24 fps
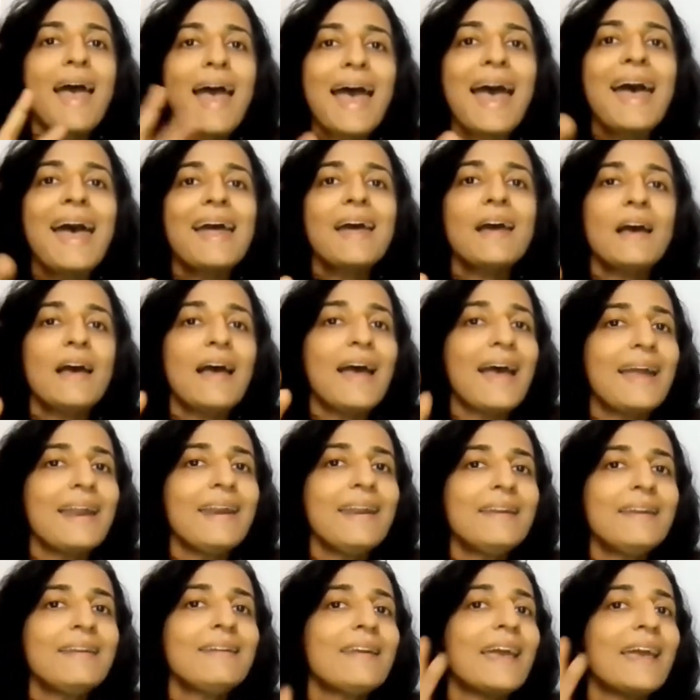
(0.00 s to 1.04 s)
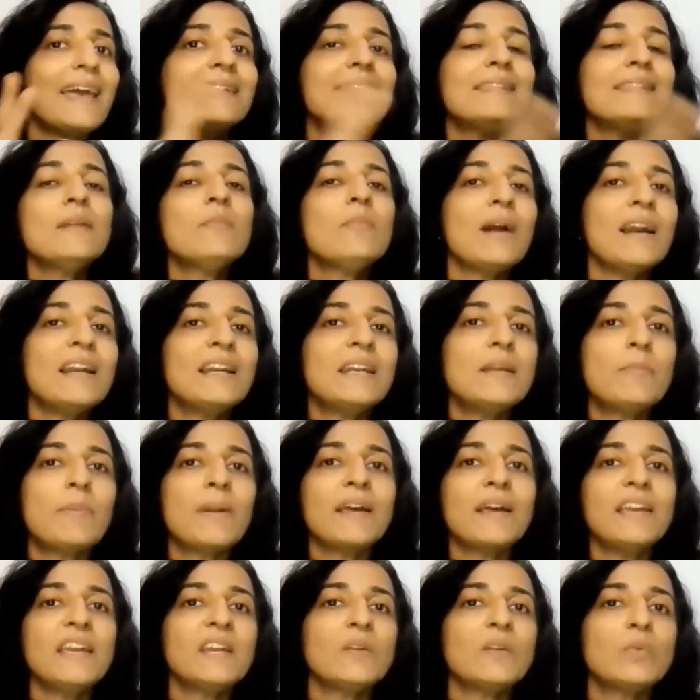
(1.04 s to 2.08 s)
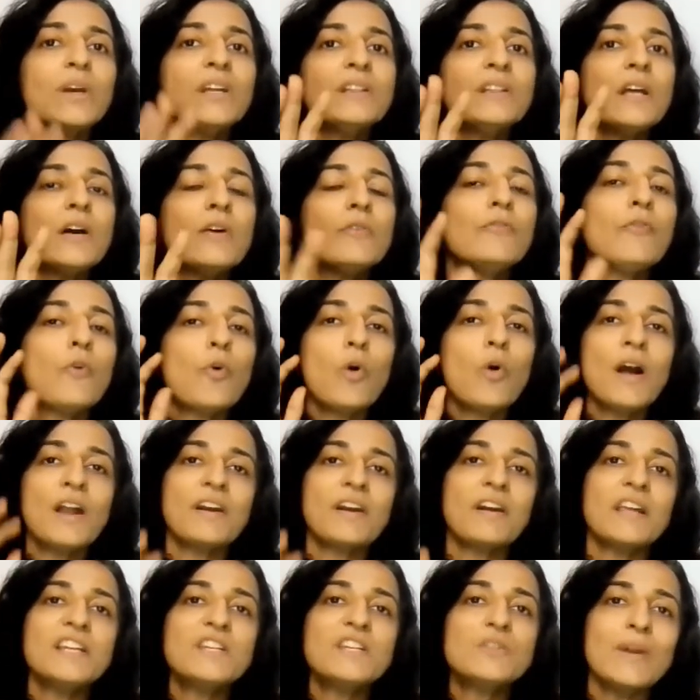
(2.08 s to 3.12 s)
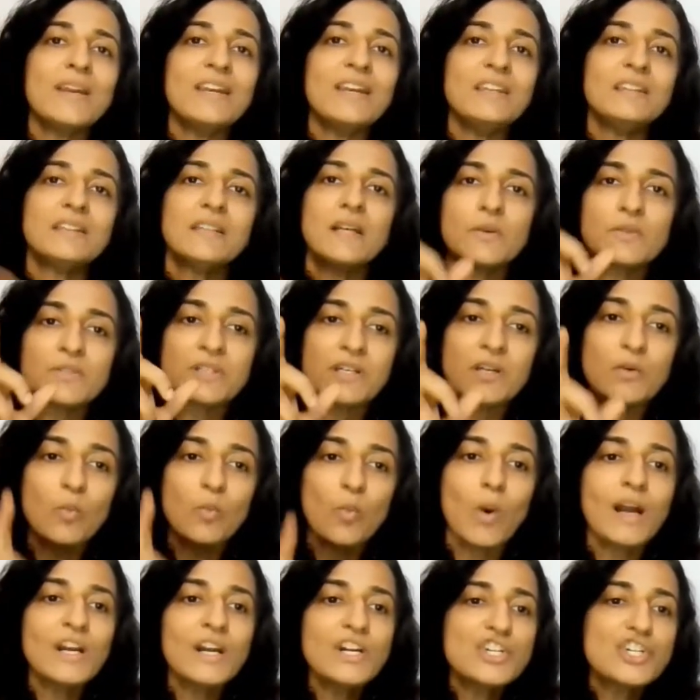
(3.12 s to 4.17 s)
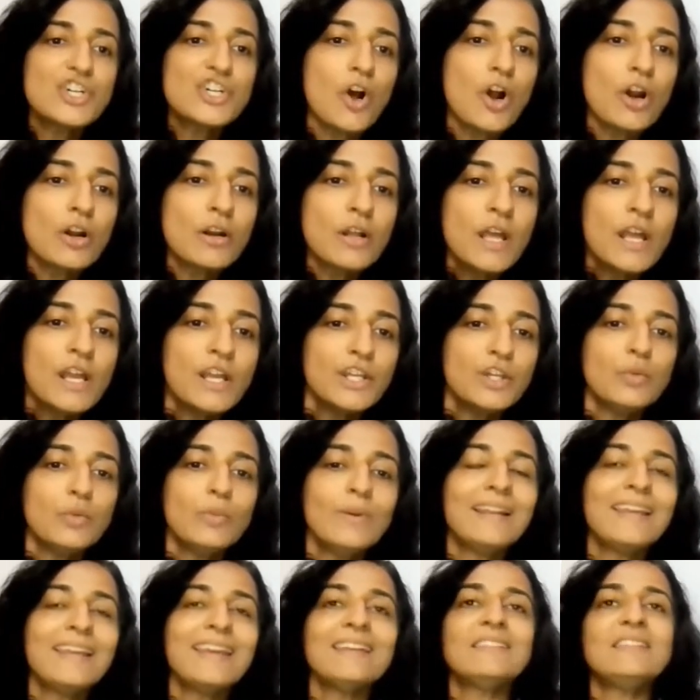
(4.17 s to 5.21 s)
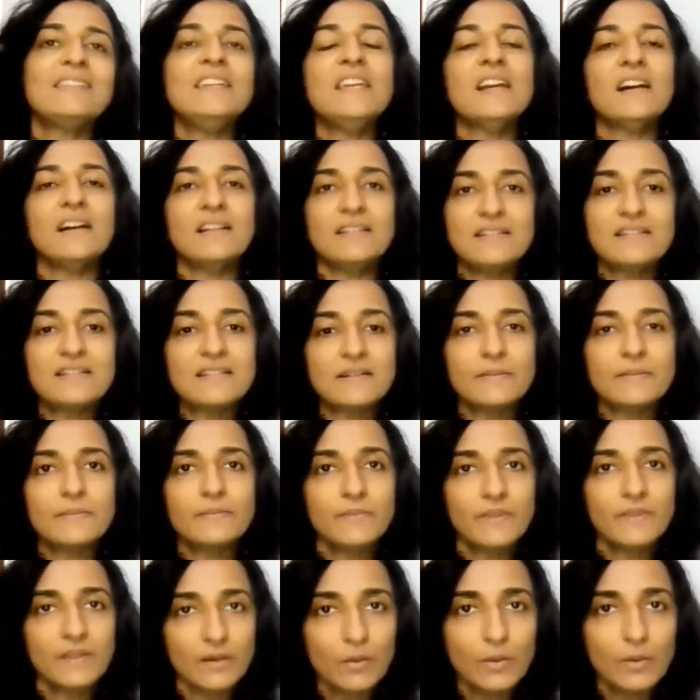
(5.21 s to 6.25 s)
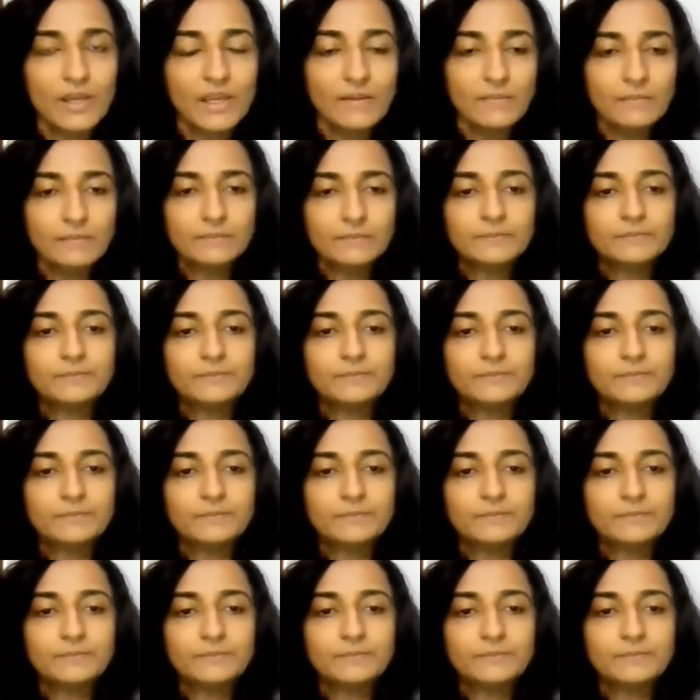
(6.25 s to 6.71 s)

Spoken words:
Add it and then multiply it with 420,000. In one shot, you will get the answer. Okay.